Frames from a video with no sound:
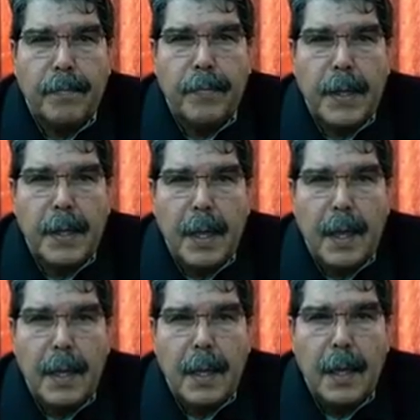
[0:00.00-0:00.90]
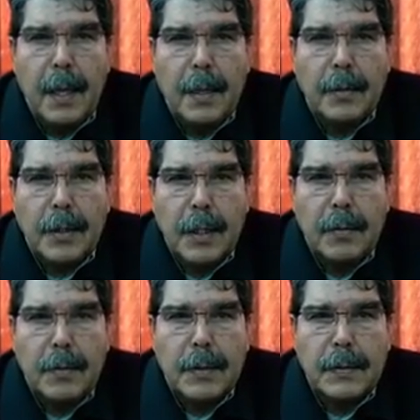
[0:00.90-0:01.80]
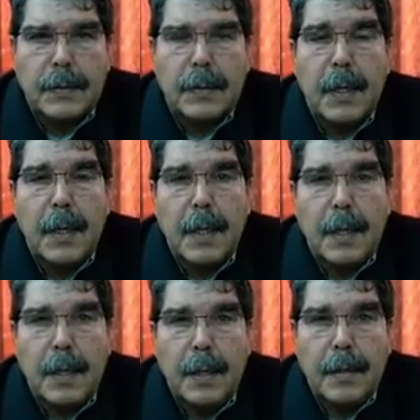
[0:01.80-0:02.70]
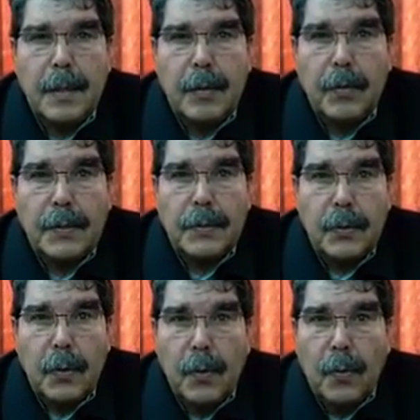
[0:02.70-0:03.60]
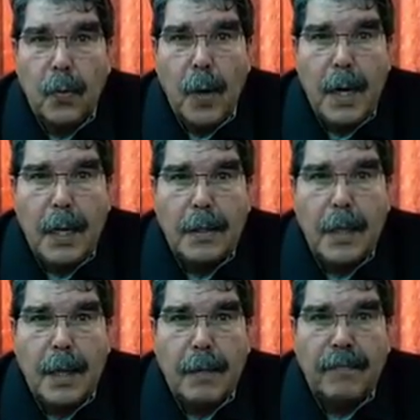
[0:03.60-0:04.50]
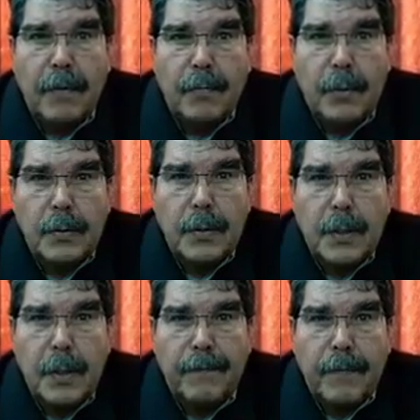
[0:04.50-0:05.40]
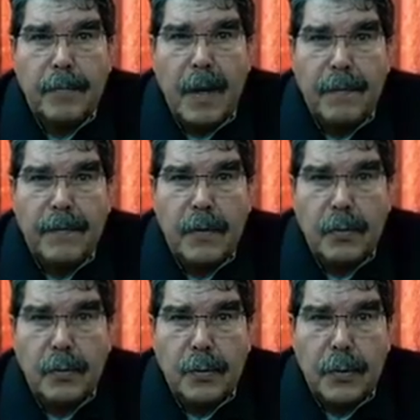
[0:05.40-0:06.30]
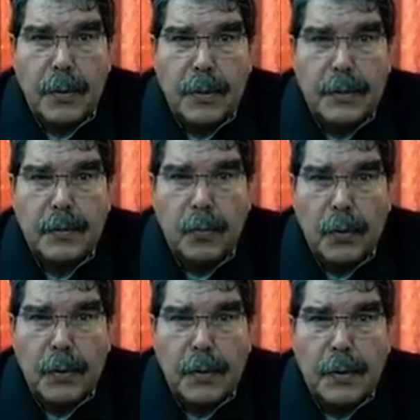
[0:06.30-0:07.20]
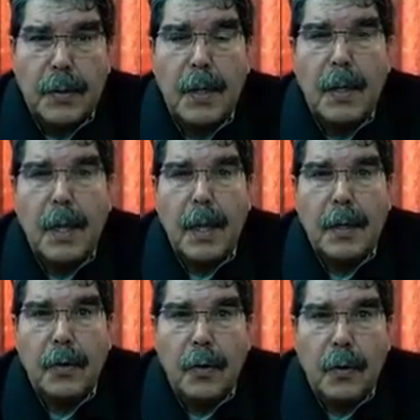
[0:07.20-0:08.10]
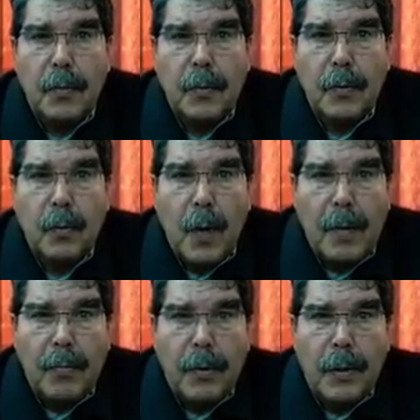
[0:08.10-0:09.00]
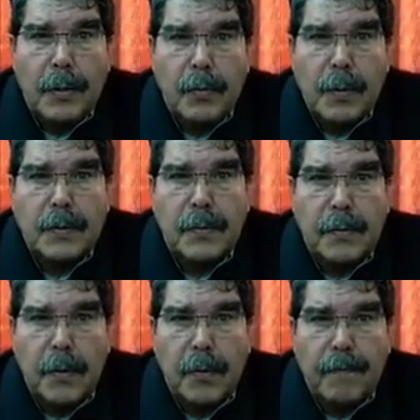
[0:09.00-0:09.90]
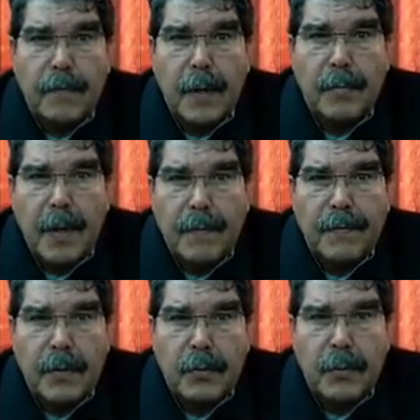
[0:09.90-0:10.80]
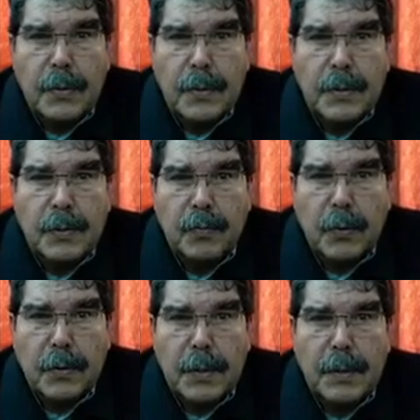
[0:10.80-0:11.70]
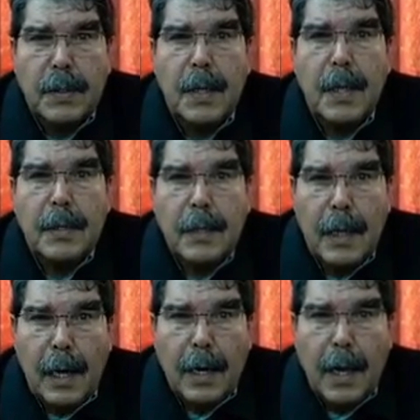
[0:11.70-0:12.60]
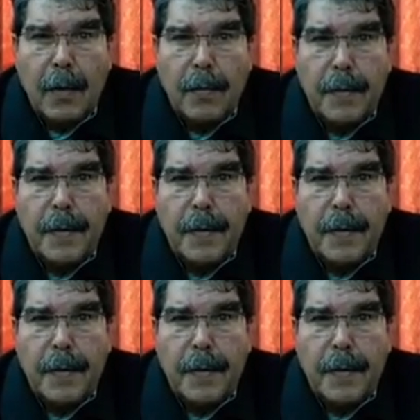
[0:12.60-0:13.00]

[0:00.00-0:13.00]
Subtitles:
PKK and terrorists. There was no one attack from Turkey, from Afrin to Turkish border, and no one bullet was thrown from Afrin to Turkish border till now.